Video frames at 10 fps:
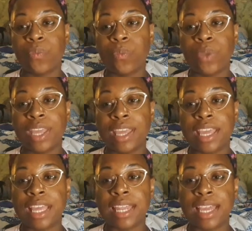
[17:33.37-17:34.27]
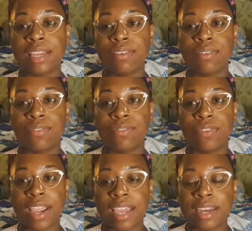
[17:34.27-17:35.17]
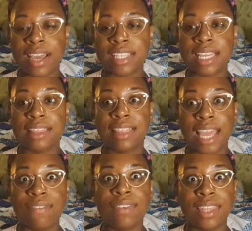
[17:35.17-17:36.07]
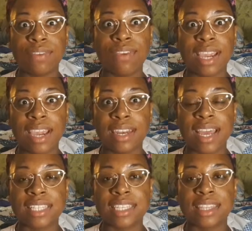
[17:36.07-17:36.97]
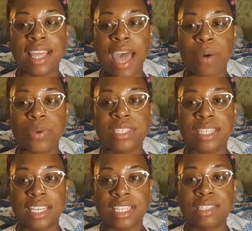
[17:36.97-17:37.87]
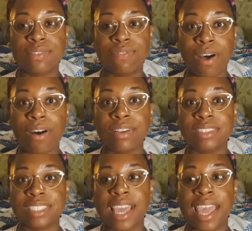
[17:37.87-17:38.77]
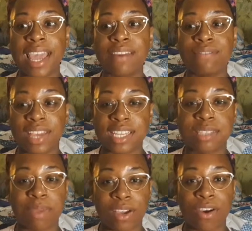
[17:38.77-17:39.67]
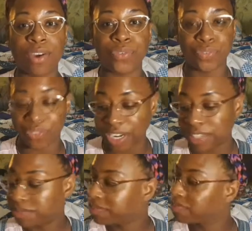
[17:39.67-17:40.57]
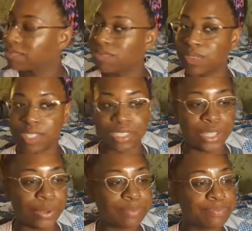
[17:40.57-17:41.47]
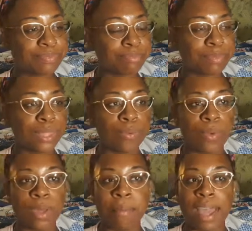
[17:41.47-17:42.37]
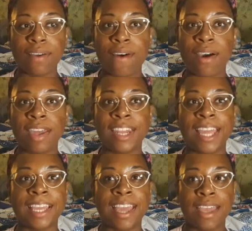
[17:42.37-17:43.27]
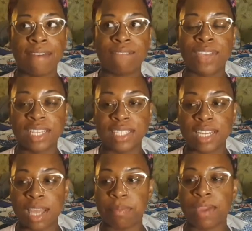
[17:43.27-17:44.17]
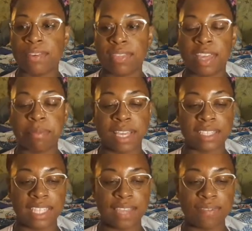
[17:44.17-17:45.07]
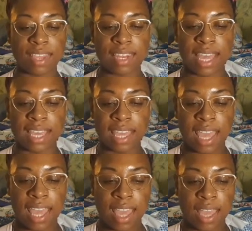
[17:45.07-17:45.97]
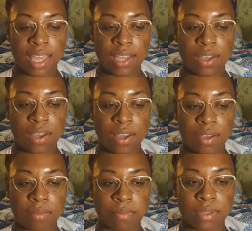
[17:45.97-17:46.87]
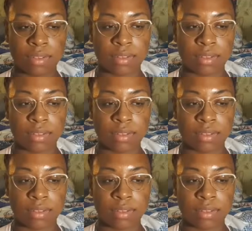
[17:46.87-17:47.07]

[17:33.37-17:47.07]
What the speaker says: he like recognized, like, thankfully recognized that was his fault and fixed my car for free. So put the wheel back on, like, fixed it up, everything, because even like and